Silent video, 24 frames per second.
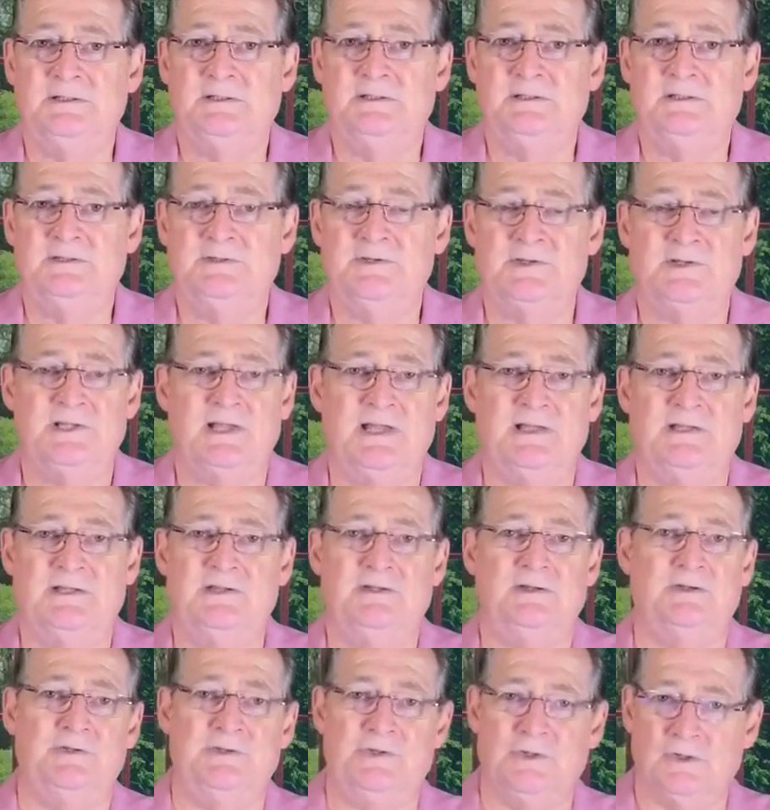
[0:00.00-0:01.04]
Just like, you
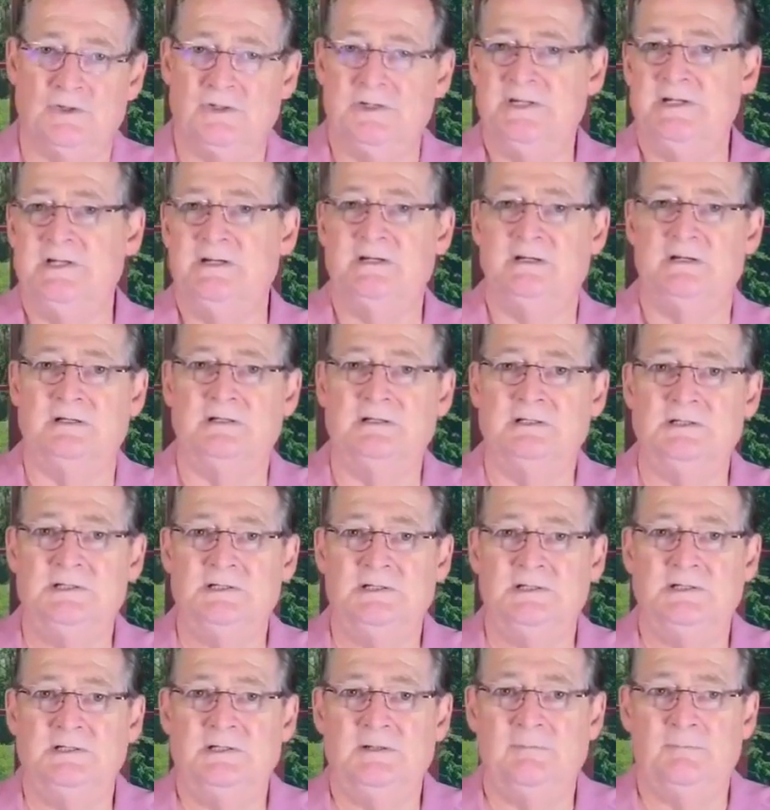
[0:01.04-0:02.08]
know, you're here,
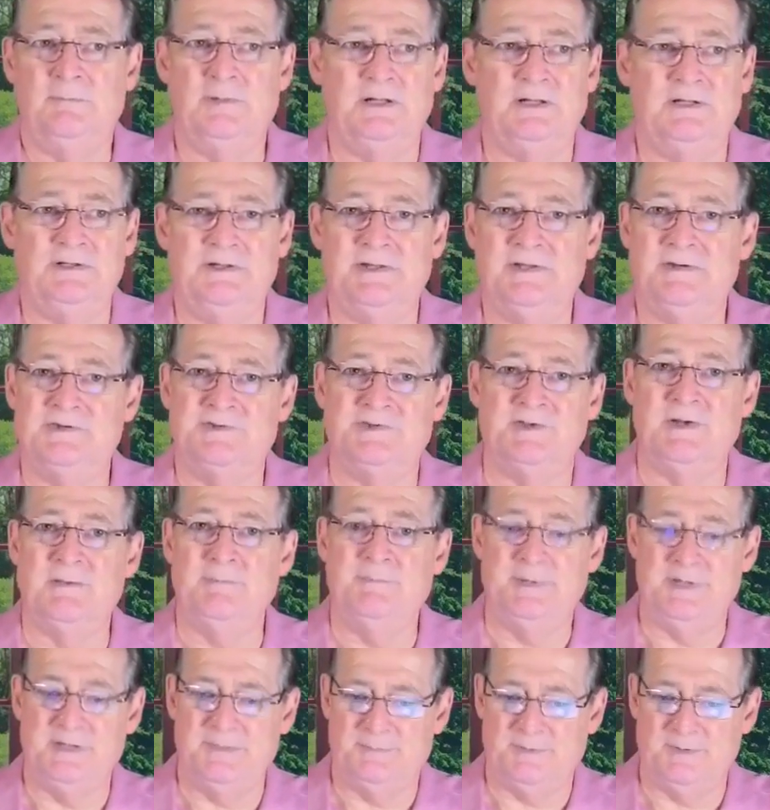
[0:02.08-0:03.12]
but there's some
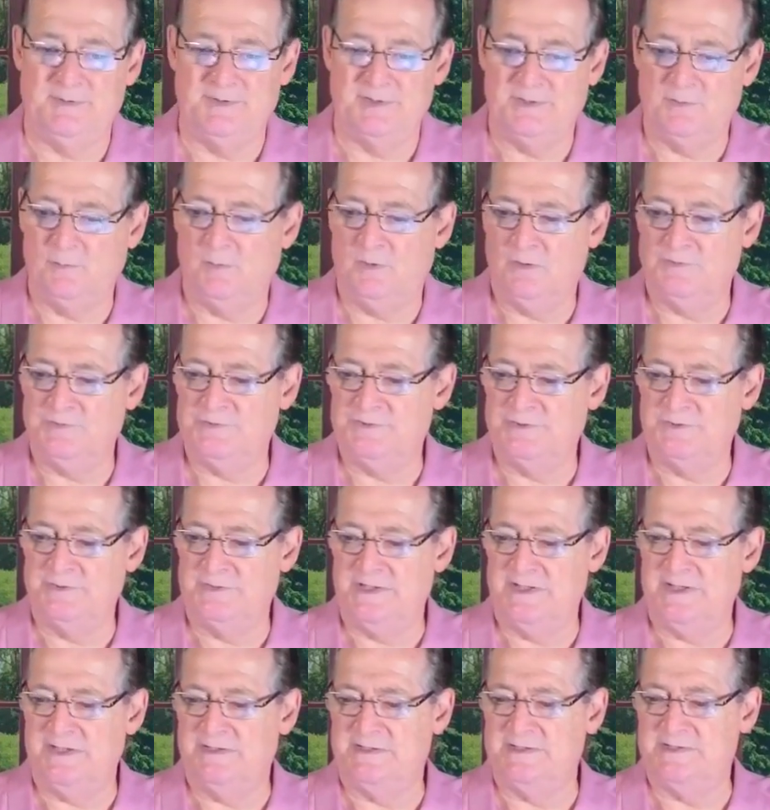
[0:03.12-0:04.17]
people that won't tune
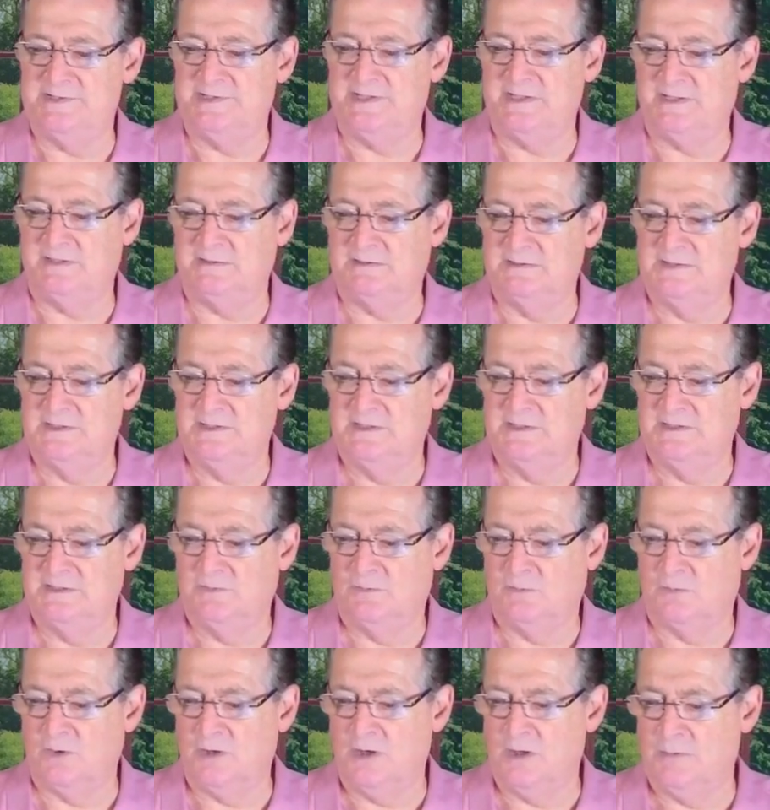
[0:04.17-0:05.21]
in until
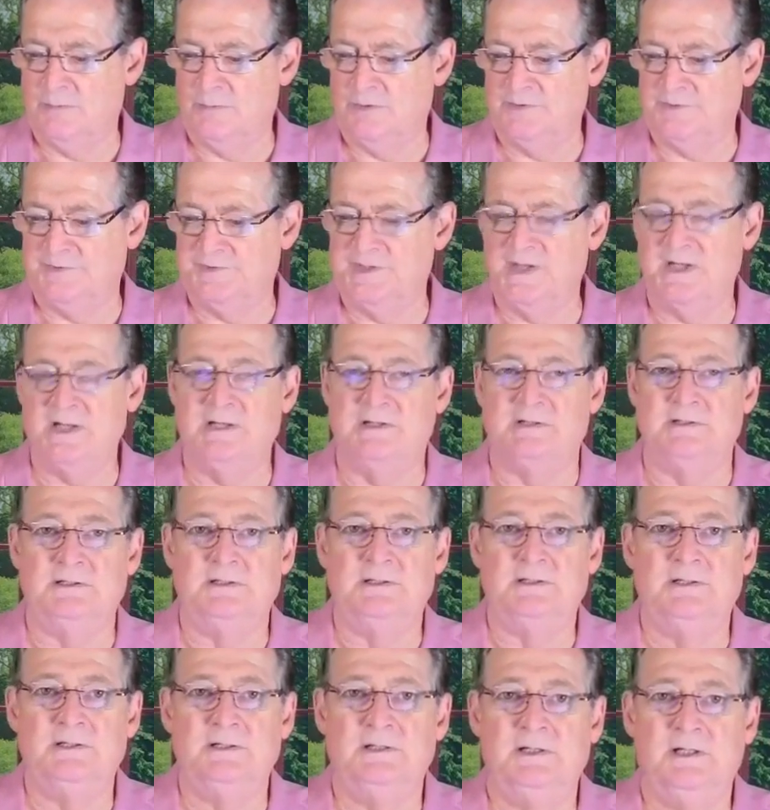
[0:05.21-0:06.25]
we're almost done.
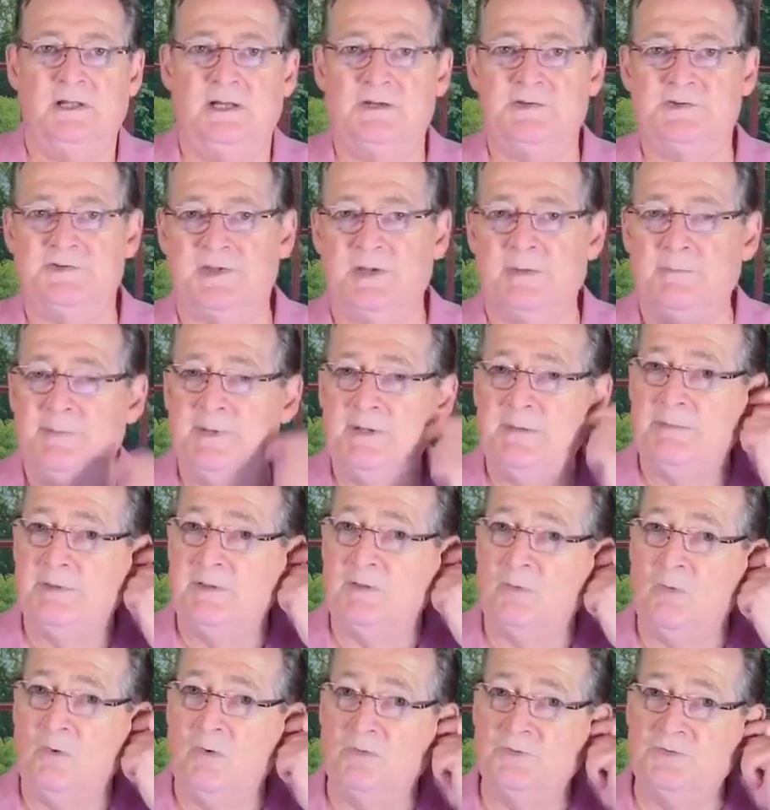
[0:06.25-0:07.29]
There's some people that
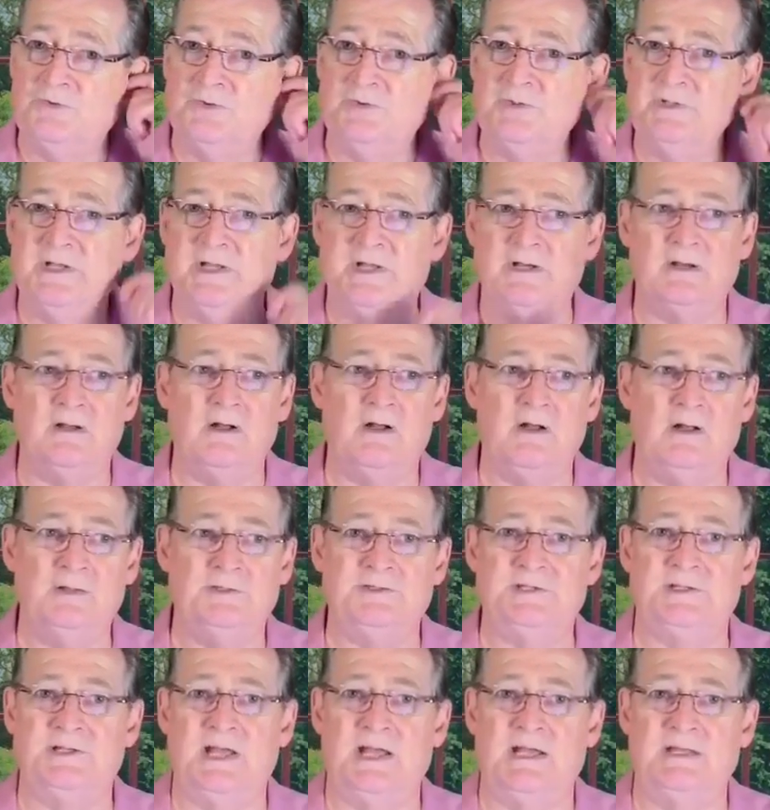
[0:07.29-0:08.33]
won't tune in at all
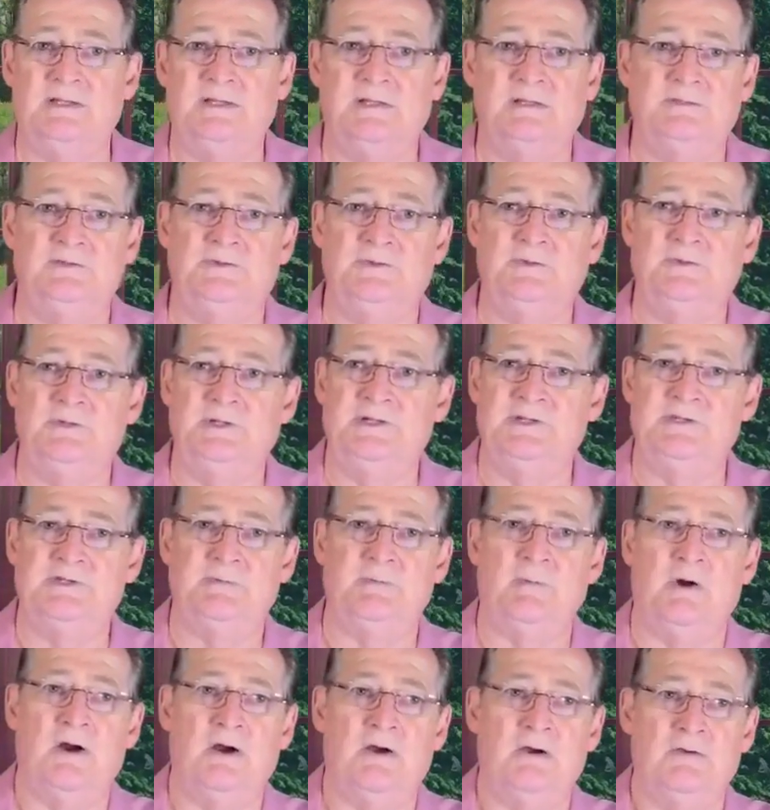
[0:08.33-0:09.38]
tonight. They'll tune in
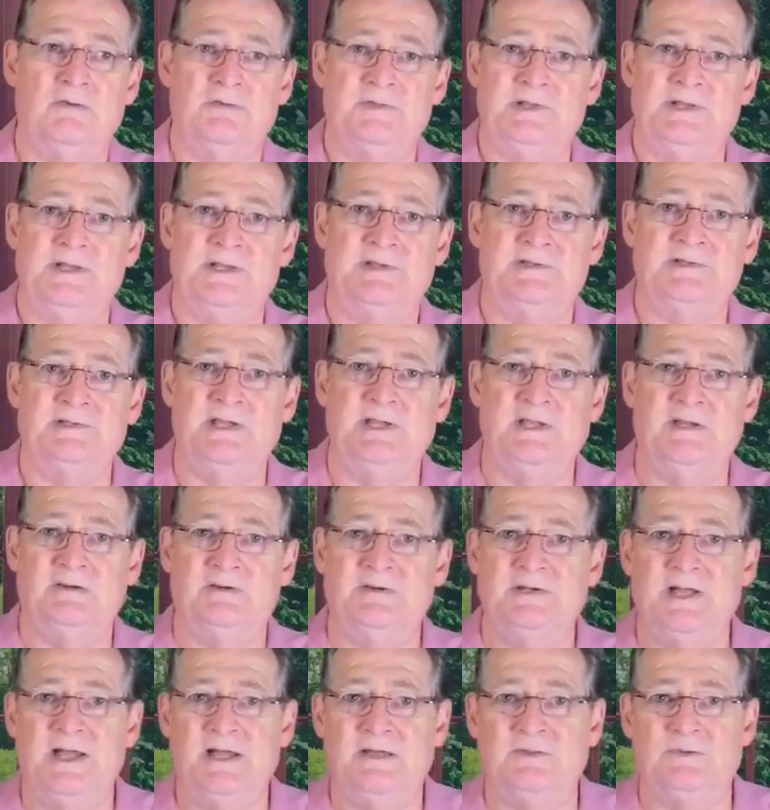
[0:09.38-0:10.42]
tomorrow, the next day, or
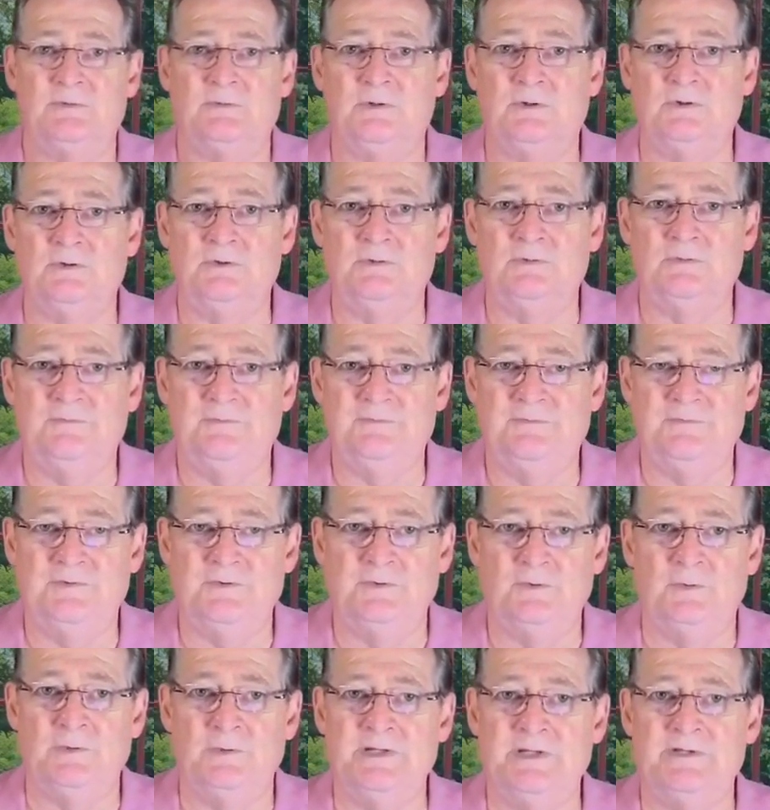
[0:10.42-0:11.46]
down the road a
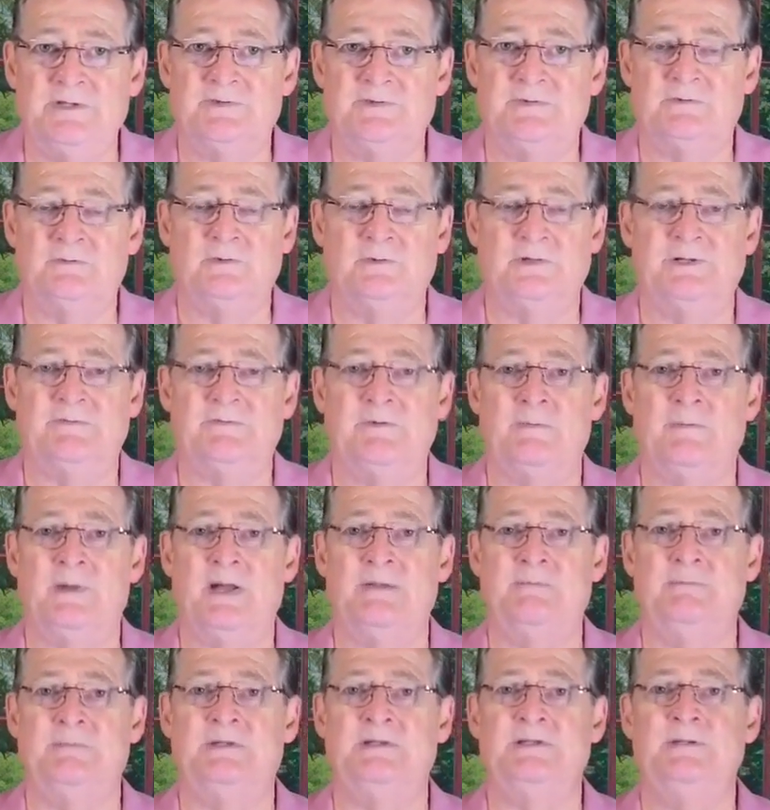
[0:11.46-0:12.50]
few weeks or whatever it
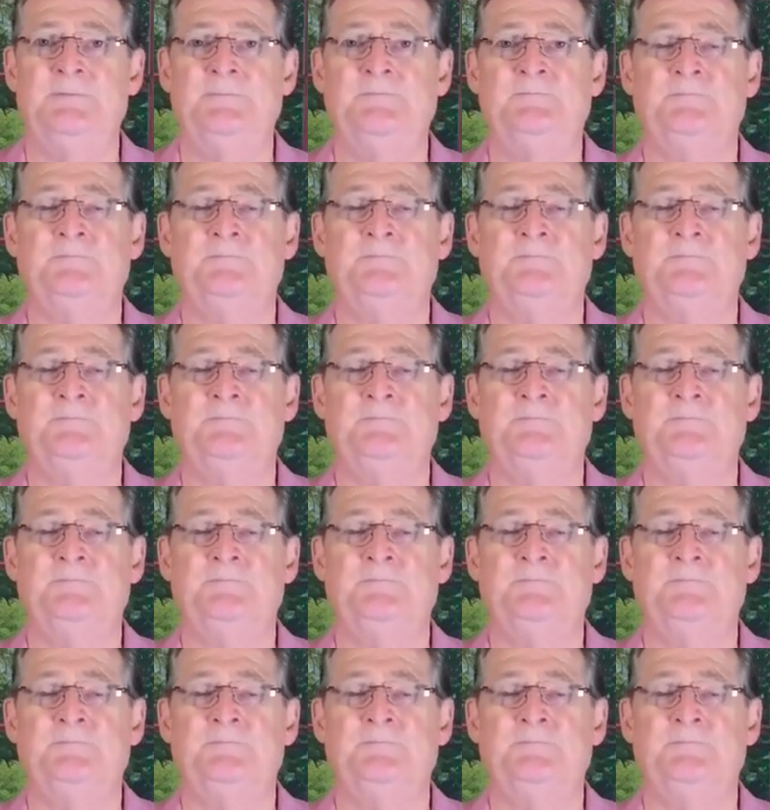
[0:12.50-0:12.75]
might be.